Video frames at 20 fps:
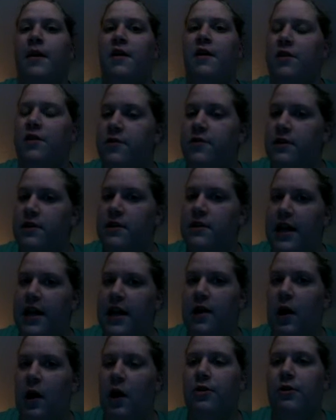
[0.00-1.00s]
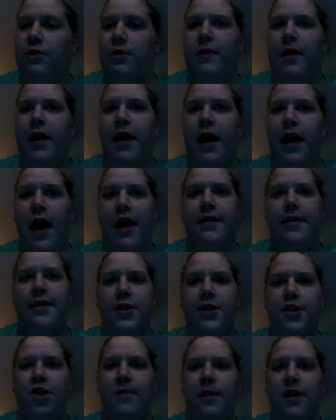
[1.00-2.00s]
Because as soon as they get older, they'll be like, hey,
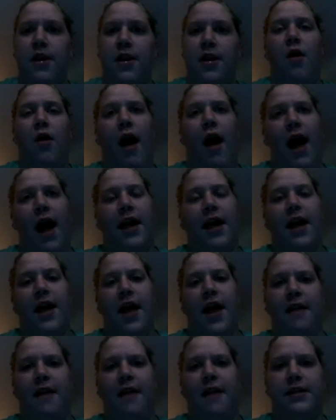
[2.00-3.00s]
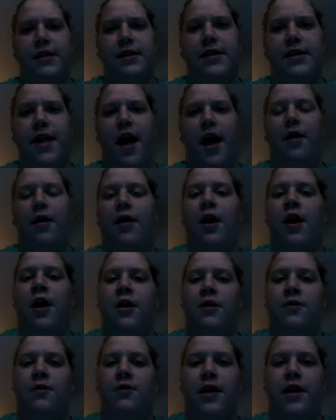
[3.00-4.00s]
they told me no, I can have this now.
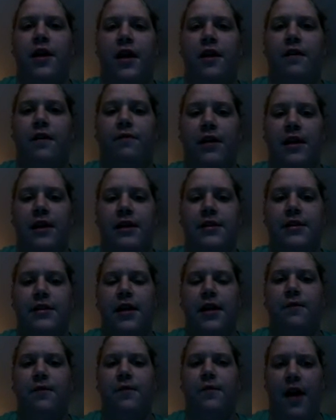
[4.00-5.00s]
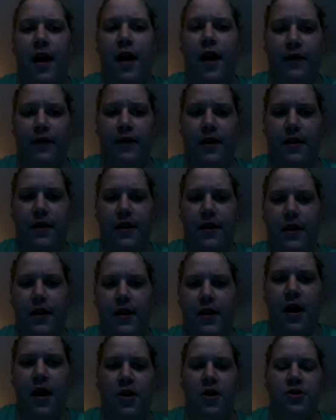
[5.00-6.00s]
You need to give reasoning with
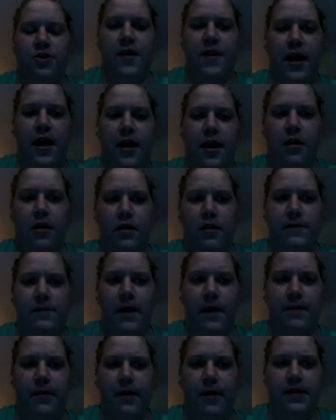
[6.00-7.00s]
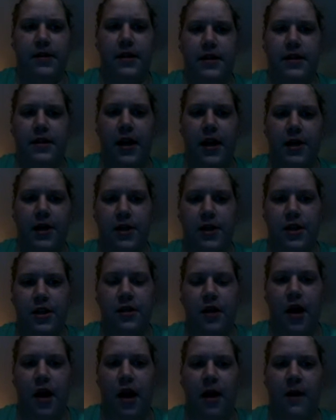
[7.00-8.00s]
everything. So that concludes my
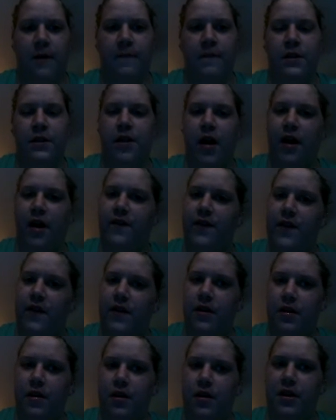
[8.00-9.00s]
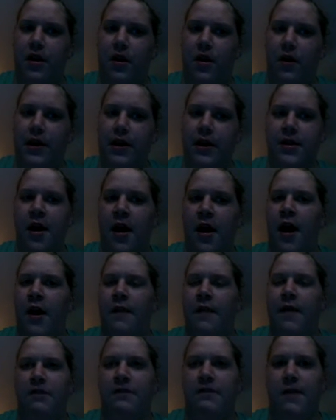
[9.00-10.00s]
presentation. Sorry if you hear a little noise.
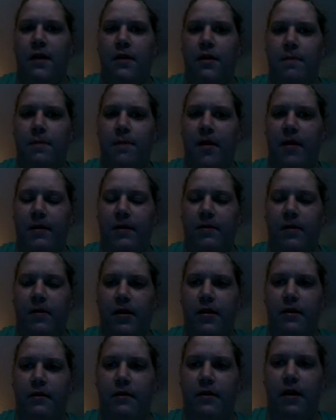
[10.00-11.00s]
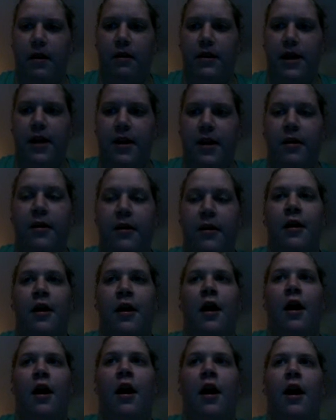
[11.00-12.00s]
That was my little puppy running around here.
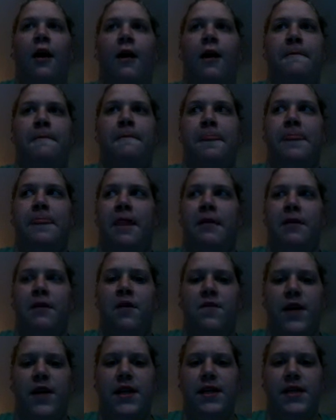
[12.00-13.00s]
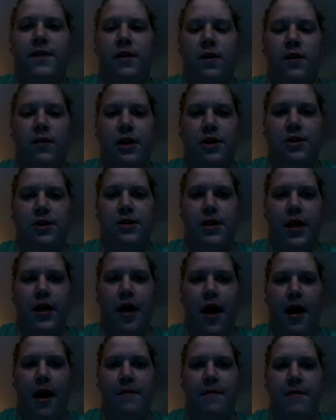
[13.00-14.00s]
Let me know if you guys have any questions or
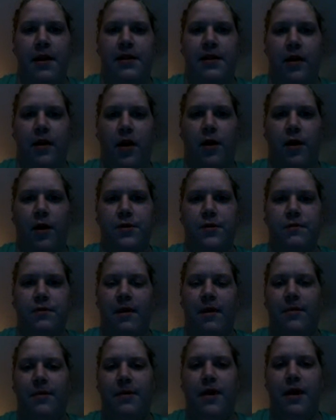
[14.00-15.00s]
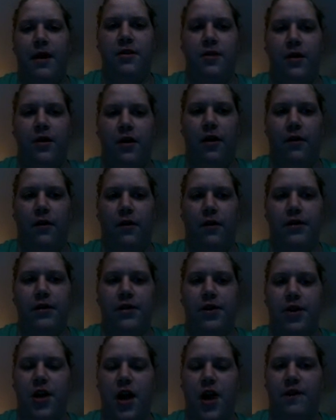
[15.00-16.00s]
comments. And always remember that you can always
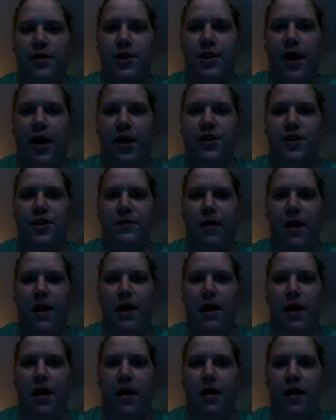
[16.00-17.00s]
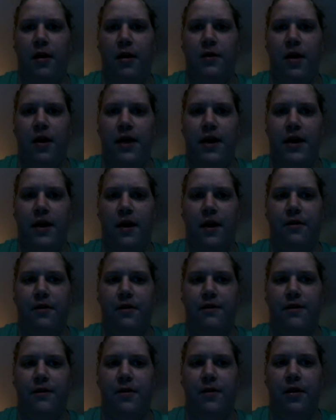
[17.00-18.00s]
save a child just by cutting down
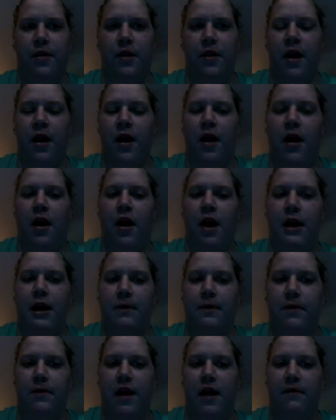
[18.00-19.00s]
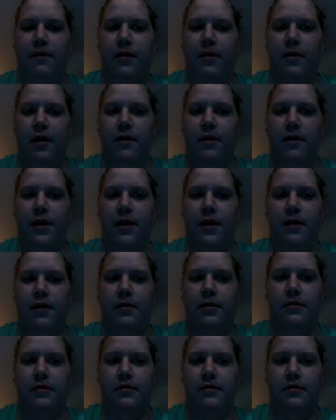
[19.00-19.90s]
their food. All right, well, have a great week.